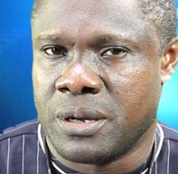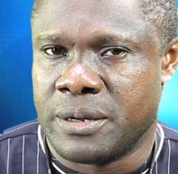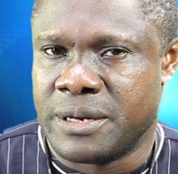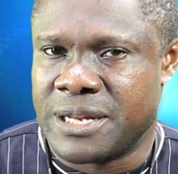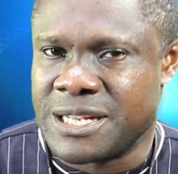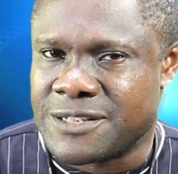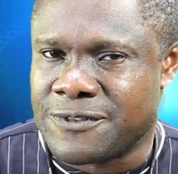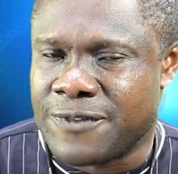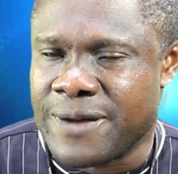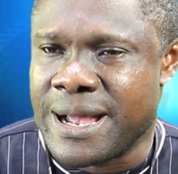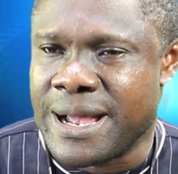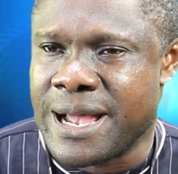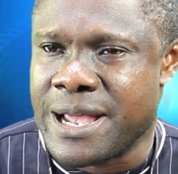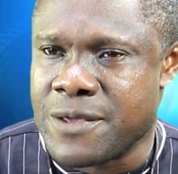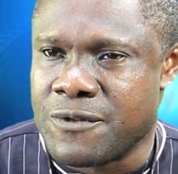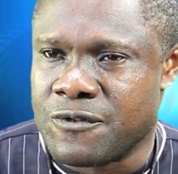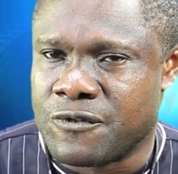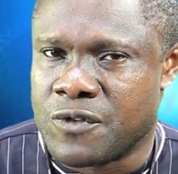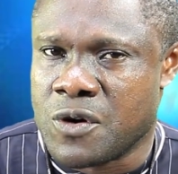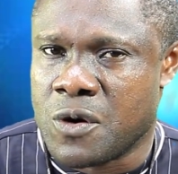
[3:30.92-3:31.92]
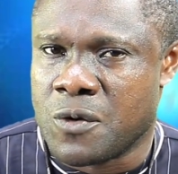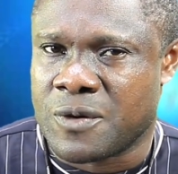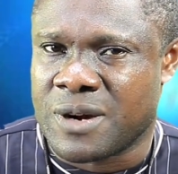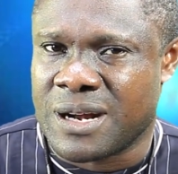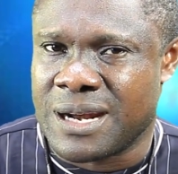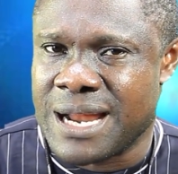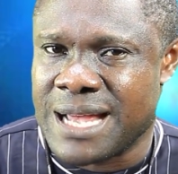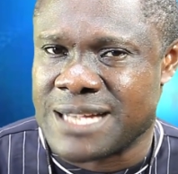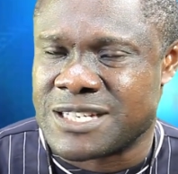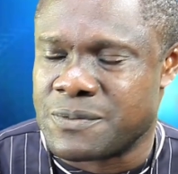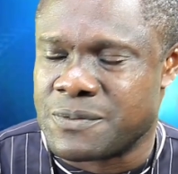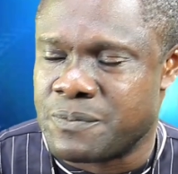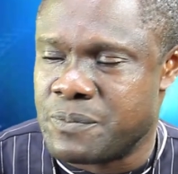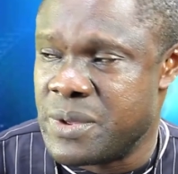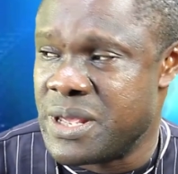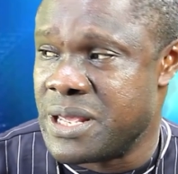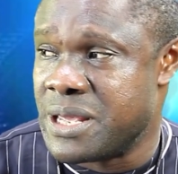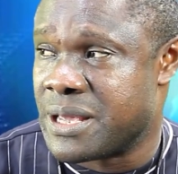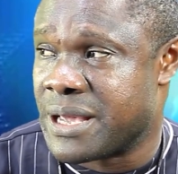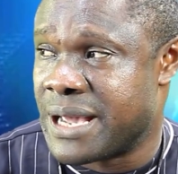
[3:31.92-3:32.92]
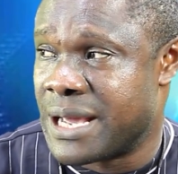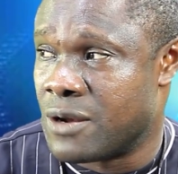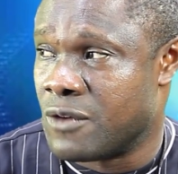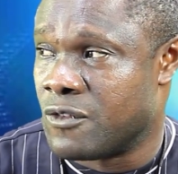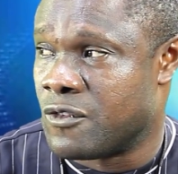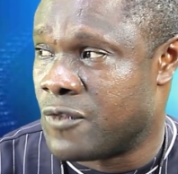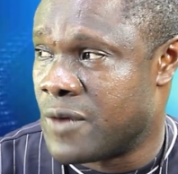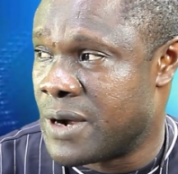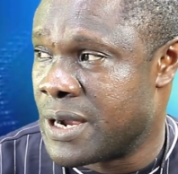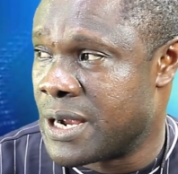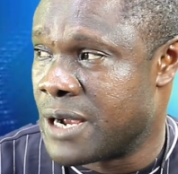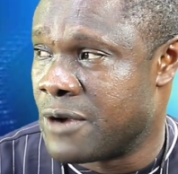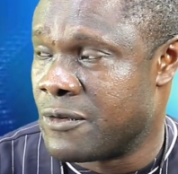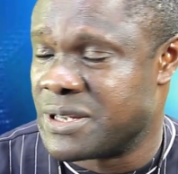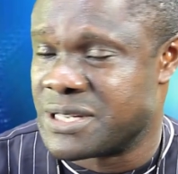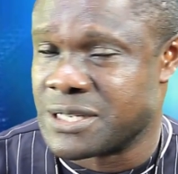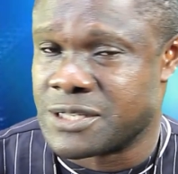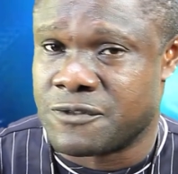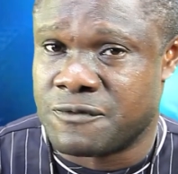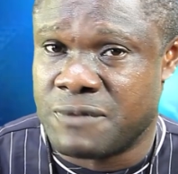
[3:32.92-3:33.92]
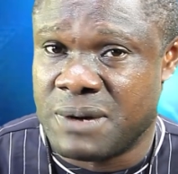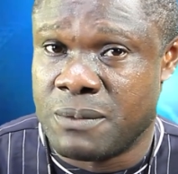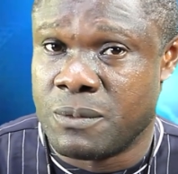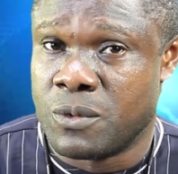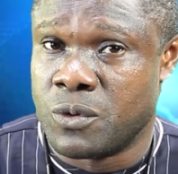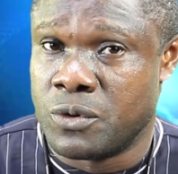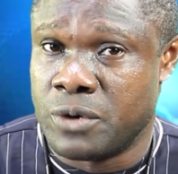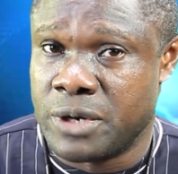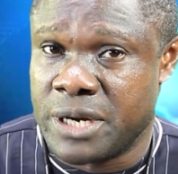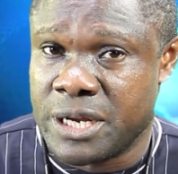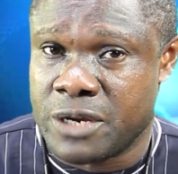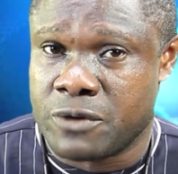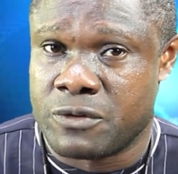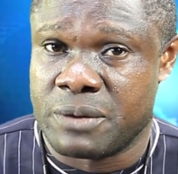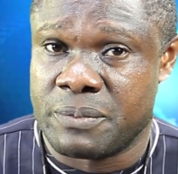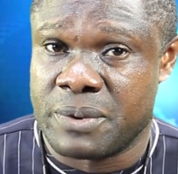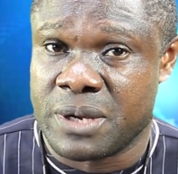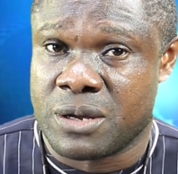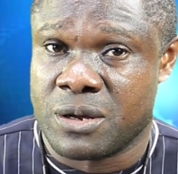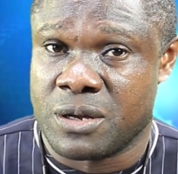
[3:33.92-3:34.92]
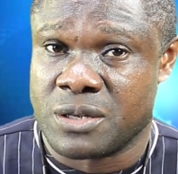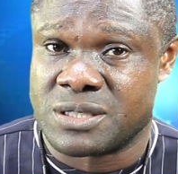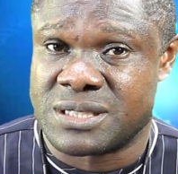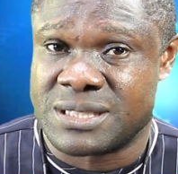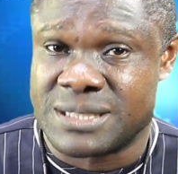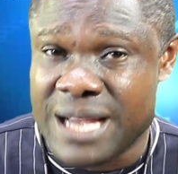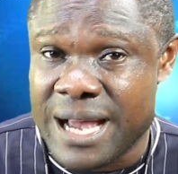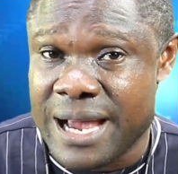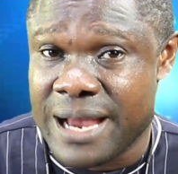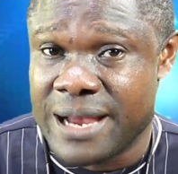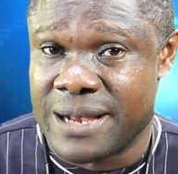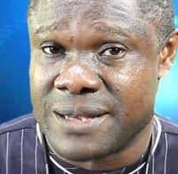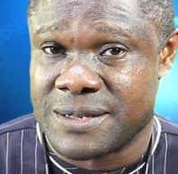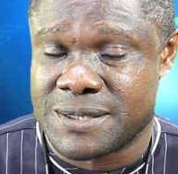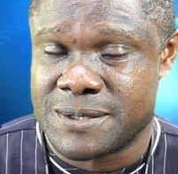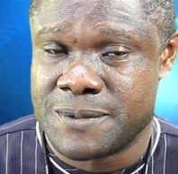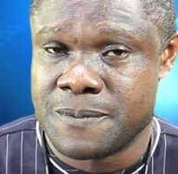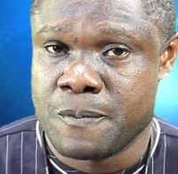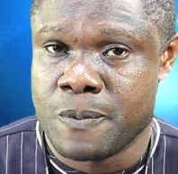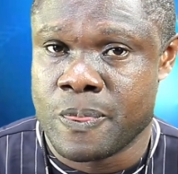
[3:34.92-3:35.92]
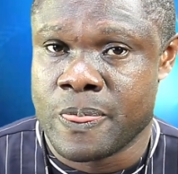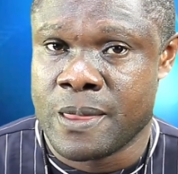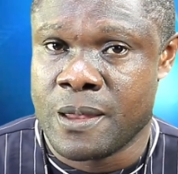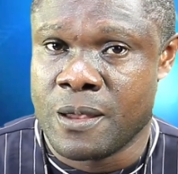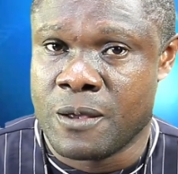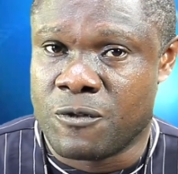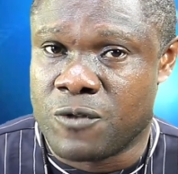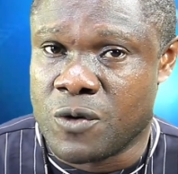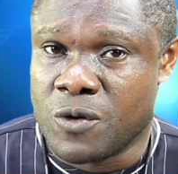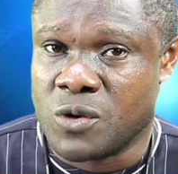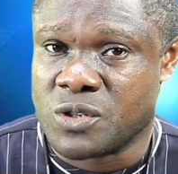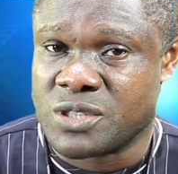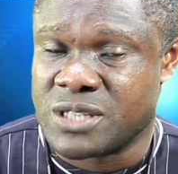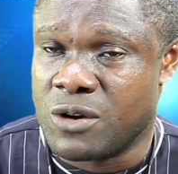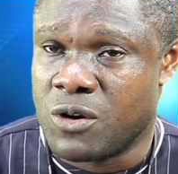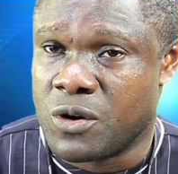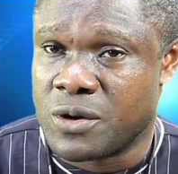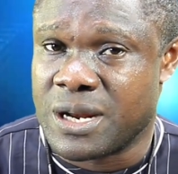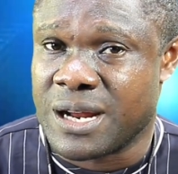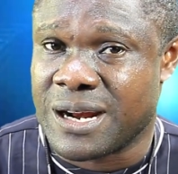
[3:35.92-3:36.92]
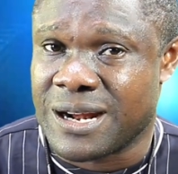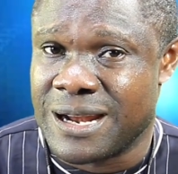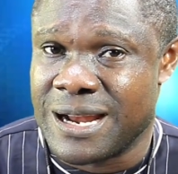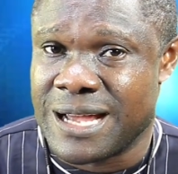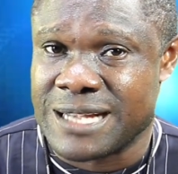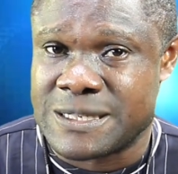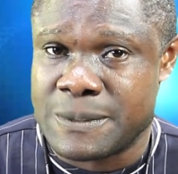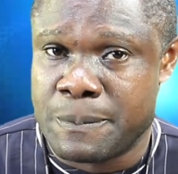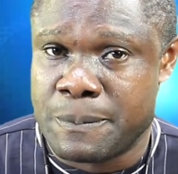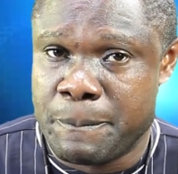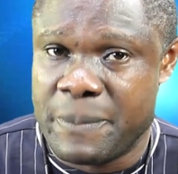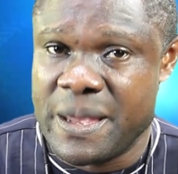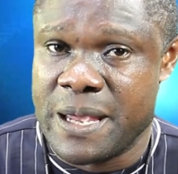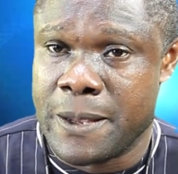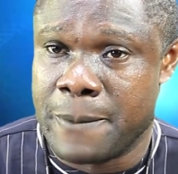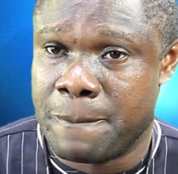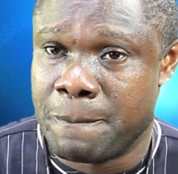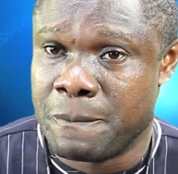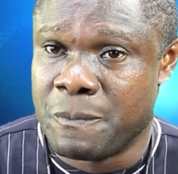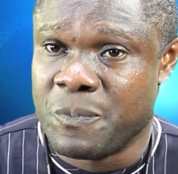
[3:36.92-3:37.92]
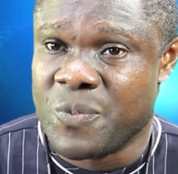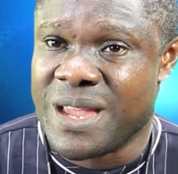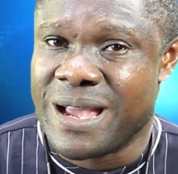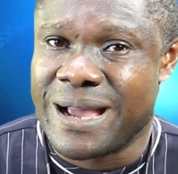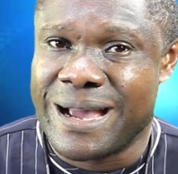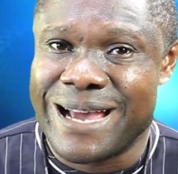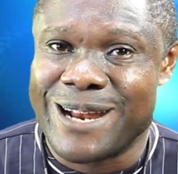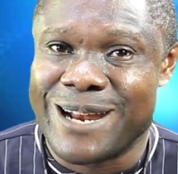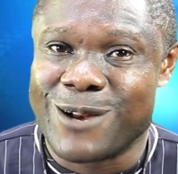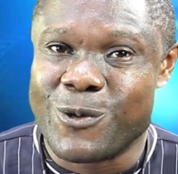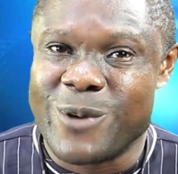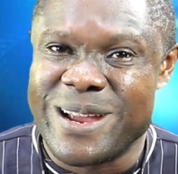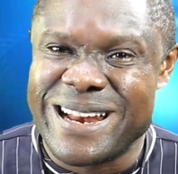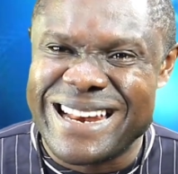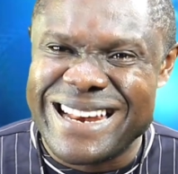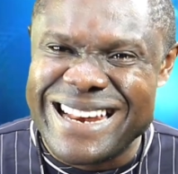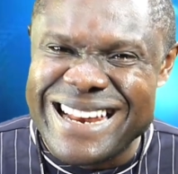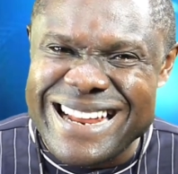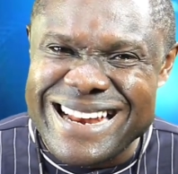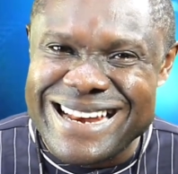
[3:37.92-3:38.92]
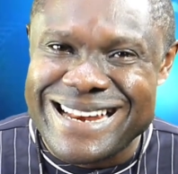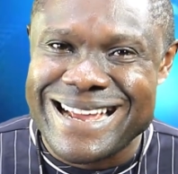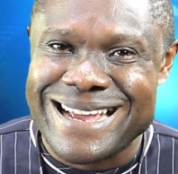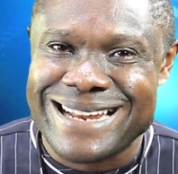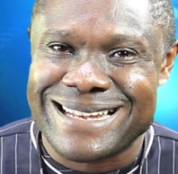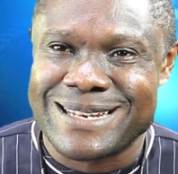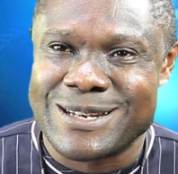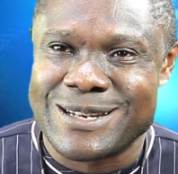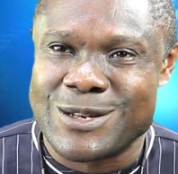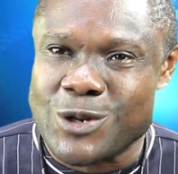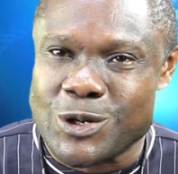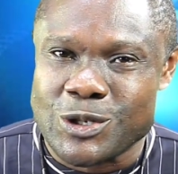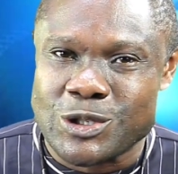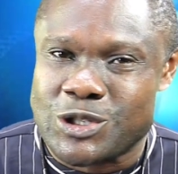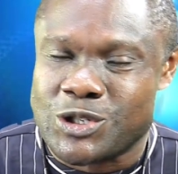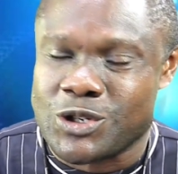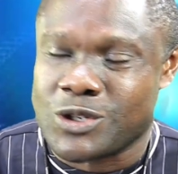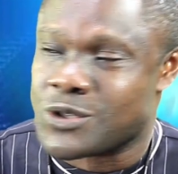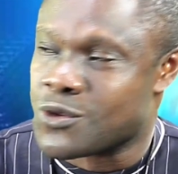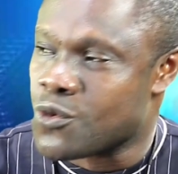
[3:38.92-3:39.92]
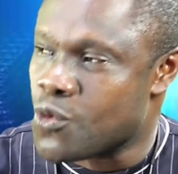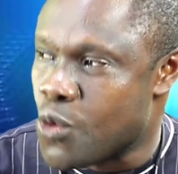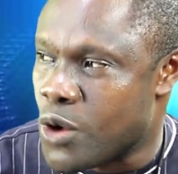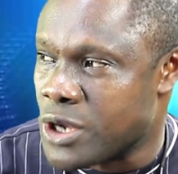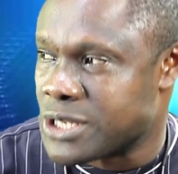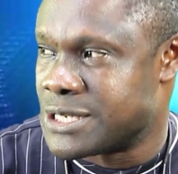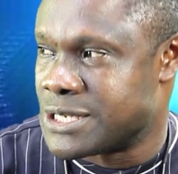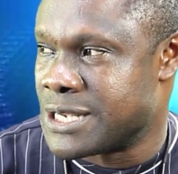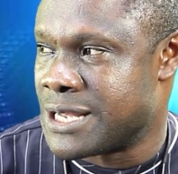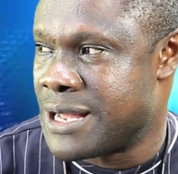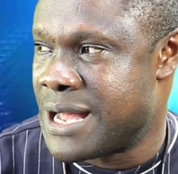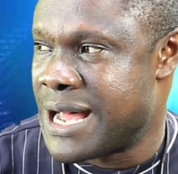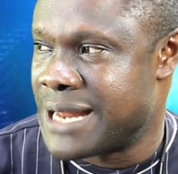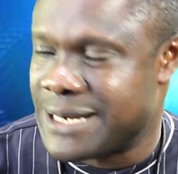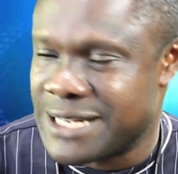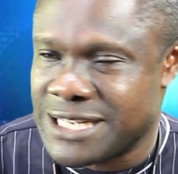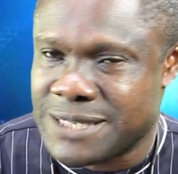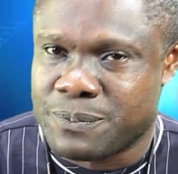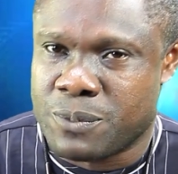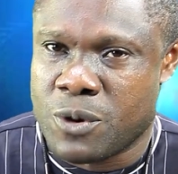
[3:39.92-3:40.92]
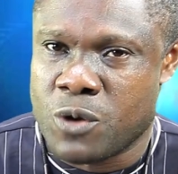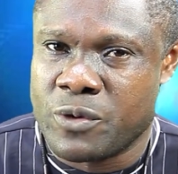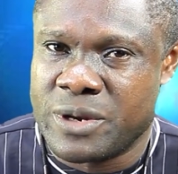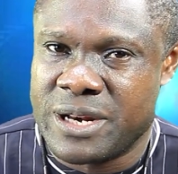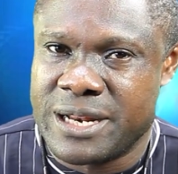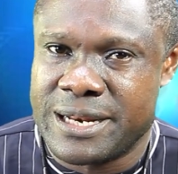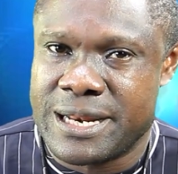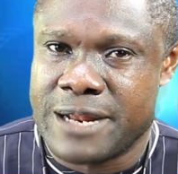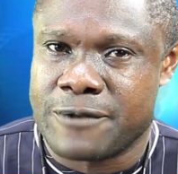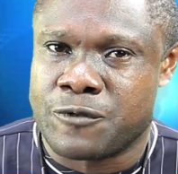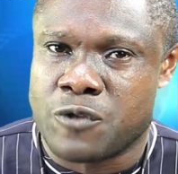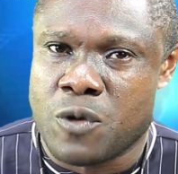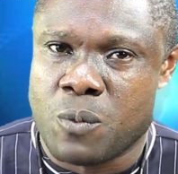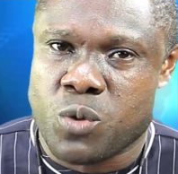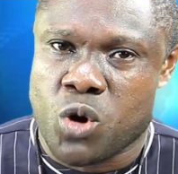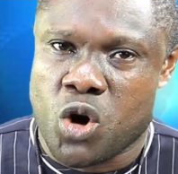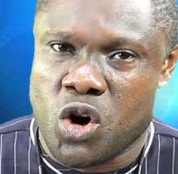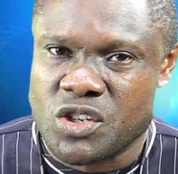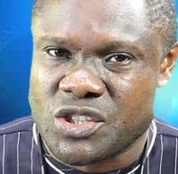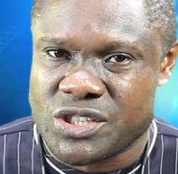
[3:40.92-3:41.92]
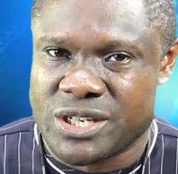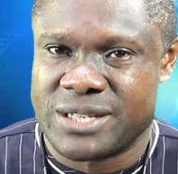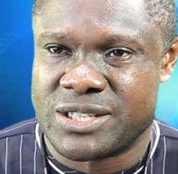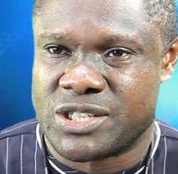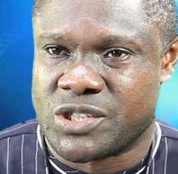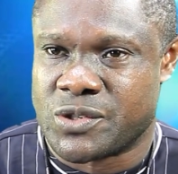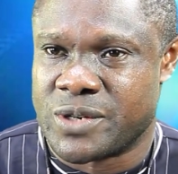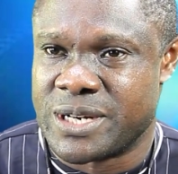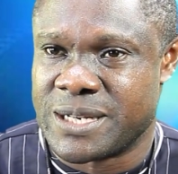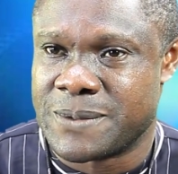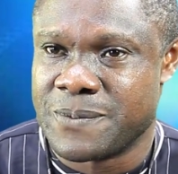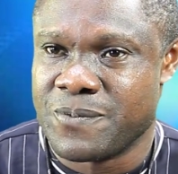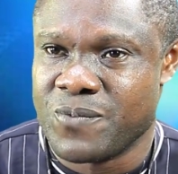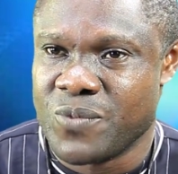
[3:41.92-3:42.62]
this fire involved Class B kind of fire, which is flammable liquid, because tires falls under Class B. And we needed not just water. At this point, we needed foam concentrate,